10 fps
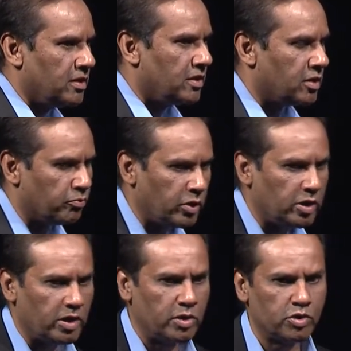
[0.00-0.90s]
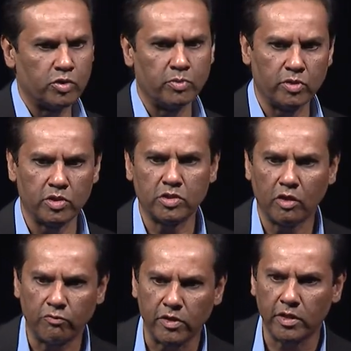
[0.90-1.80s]
completely distributed
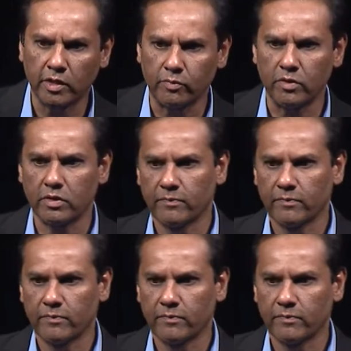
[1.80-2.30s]
software network,